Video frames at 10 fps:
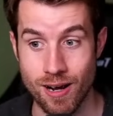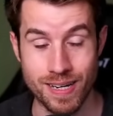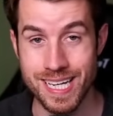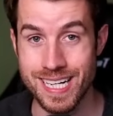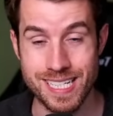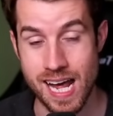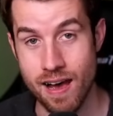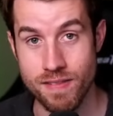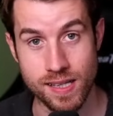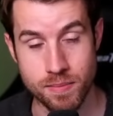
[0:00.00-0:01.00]
He doesn't have
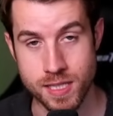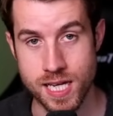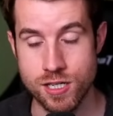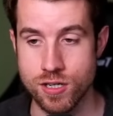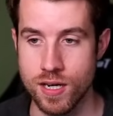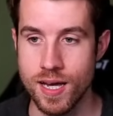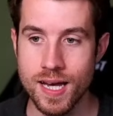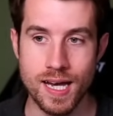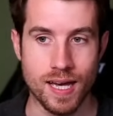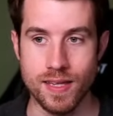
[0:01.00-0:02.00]
that limitation,
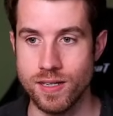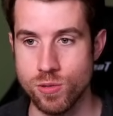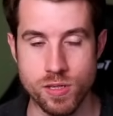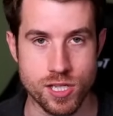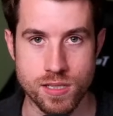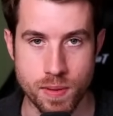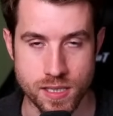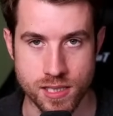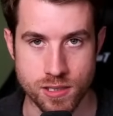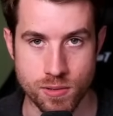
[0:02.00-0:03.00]
and then Quinjet's
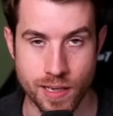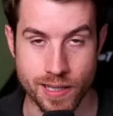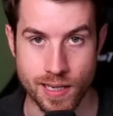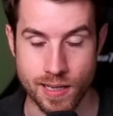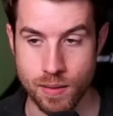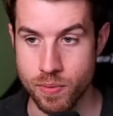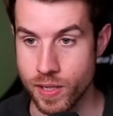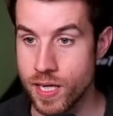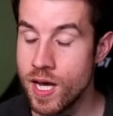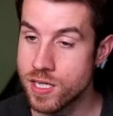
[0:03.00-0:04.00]
basically doing nothing at that point.
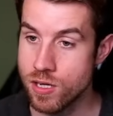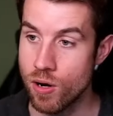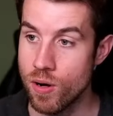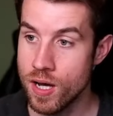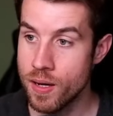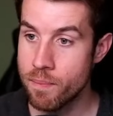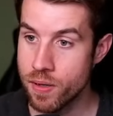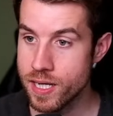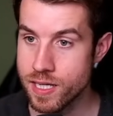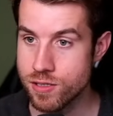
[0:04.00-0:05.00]
So
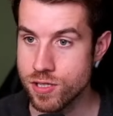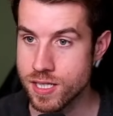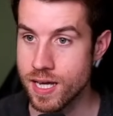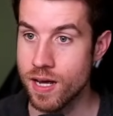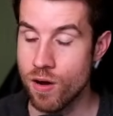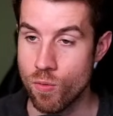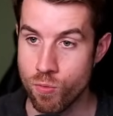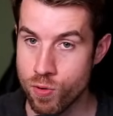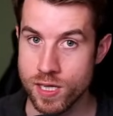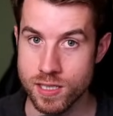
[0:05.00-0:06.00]
pretty interesting,
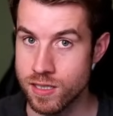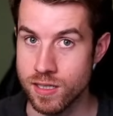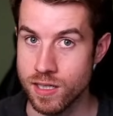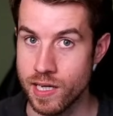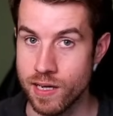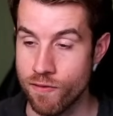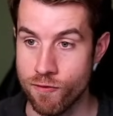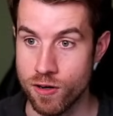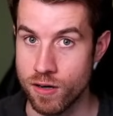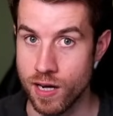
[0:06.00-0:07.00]
really good
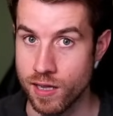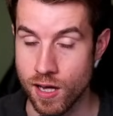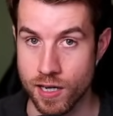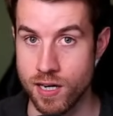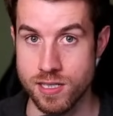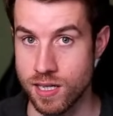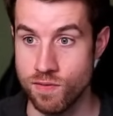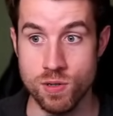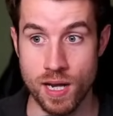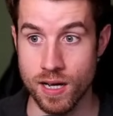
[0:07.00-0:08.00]
for a lot of cards. Like if
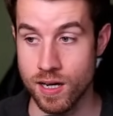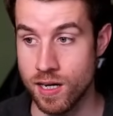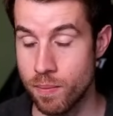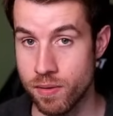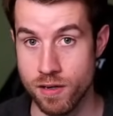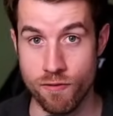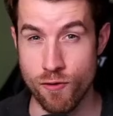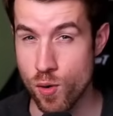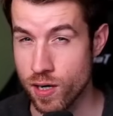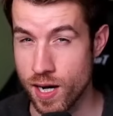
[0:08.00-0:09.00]
you get a couple of
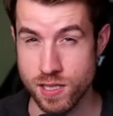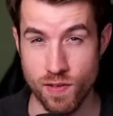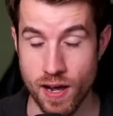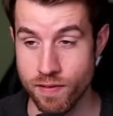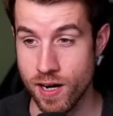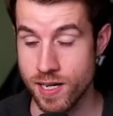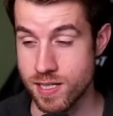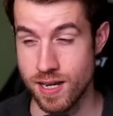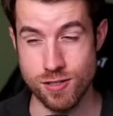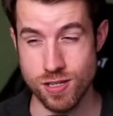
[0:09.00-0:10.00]
4-cost,
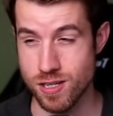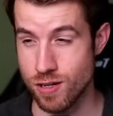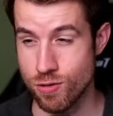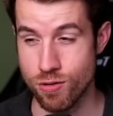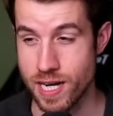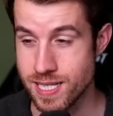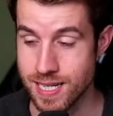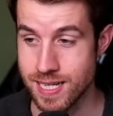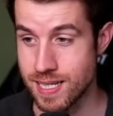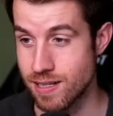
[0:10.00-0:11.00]
5-cost, just crazy
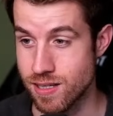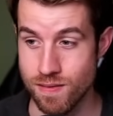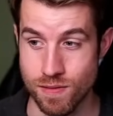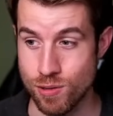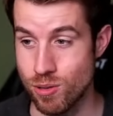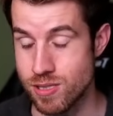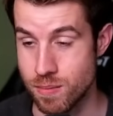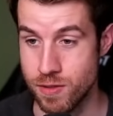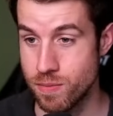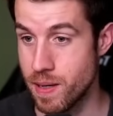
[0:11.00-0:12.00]
discounts. You even throw in
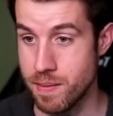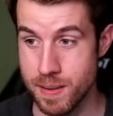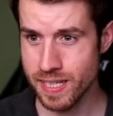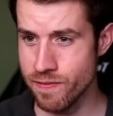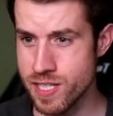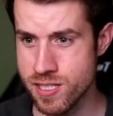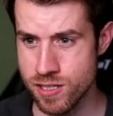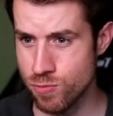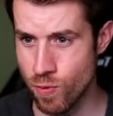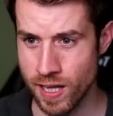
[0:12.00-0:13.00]
Zaboom maybe. It's
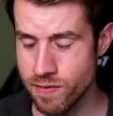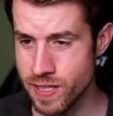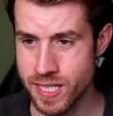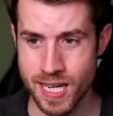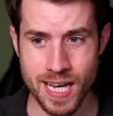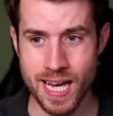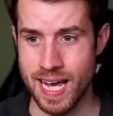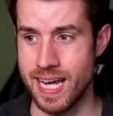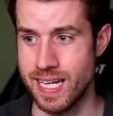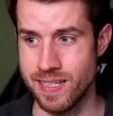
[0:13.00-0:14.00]
still relevant,
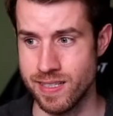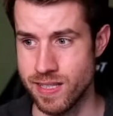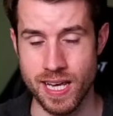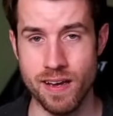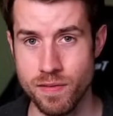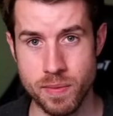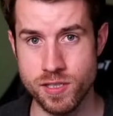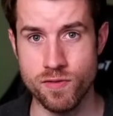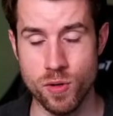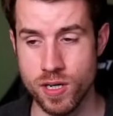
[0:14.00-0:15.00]
and they have a bunch
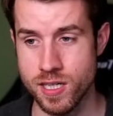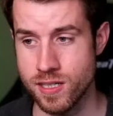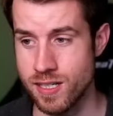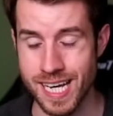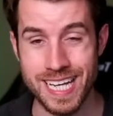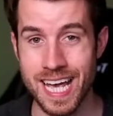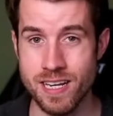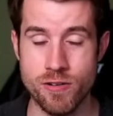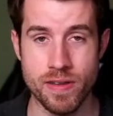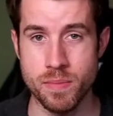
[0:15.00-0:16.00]
of 4-cost cards. Again,
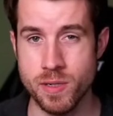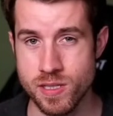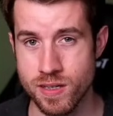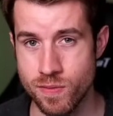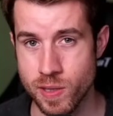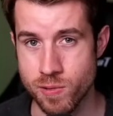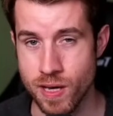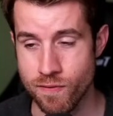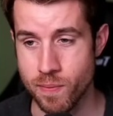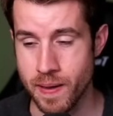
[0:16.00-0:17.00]
you're at the mercy of what you
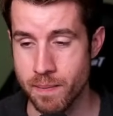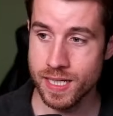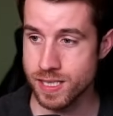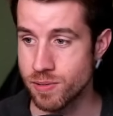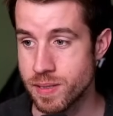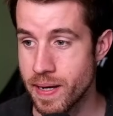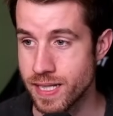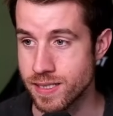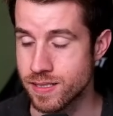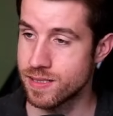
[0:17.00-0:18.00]
get from them. So it depends.